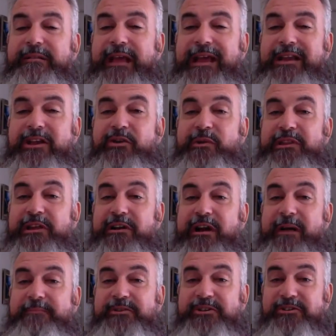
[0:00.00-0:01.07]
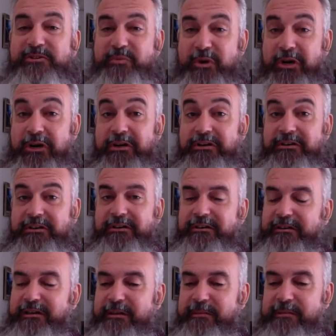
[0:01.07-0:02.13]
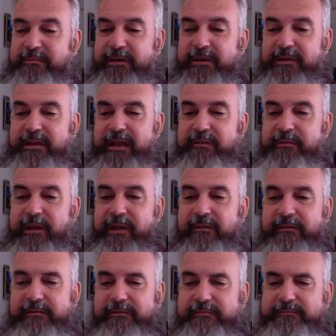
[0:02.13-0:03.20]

they knew what their options were. Let me put it that way.